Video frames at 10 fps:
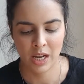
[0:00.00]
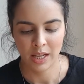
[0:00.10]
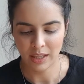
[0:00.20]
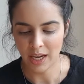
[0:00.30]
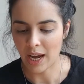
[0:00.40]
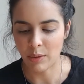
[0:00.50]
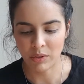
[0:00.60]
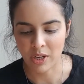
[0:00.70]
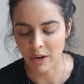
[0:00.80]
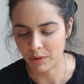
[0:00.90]
Like I will
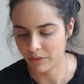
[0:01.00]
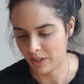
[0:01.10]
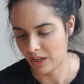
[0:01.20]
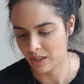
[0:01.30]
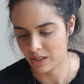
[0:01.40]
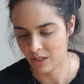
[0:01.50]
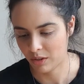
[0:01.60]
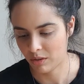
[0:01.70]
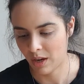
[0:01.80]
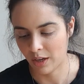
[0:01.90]
never forget this
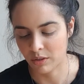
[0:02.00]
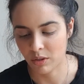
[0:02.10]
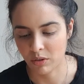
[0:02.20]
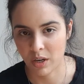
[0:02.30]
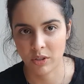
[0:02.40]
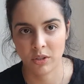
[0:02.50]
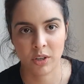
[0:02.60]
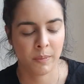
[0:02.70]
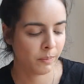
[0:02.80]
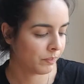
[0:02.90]
EXO
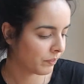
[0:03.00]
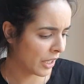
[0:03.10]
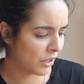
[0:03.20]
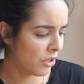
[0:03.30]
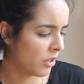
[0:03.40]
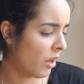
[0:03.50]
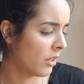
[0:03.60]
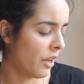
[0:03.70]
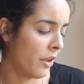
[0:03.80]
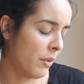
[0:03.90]
concert, let alone all the
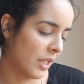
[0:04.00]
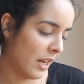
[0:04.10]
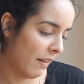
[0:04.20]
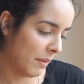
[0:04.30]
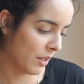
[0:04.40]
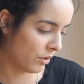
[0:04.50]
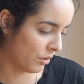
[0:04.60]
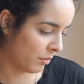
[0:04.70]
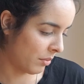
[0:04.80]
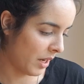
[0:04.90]
other ones that I've been
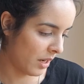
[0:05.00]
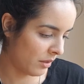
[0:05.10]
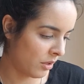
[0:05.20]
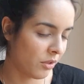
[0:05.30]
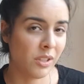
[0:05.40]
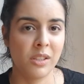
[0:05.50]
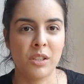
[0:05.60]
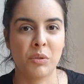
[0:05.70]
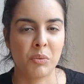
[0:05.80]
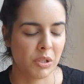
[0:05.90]
to. But you know, since this
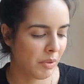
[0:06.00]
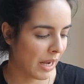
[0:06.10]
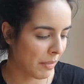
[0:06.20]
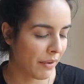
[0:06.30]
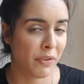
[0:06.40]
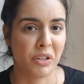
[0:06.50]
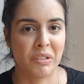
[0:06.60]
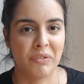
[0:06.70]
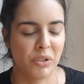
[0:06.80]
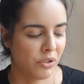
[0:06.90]
one was like my first
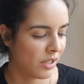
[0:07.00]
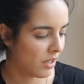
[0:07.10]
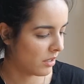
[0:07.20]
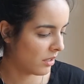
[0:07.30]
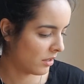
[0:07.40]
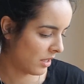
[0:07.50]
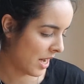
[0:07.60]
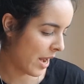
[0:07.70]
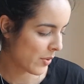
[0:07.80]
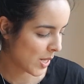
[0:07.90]
official concert,
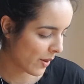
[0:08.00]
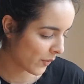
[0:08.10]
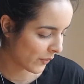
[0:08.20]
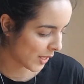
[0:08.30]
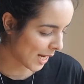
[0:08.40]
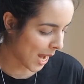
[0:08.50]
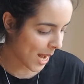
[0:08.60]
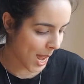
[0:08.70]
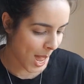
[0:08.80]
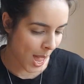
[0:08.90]
I will never forget it.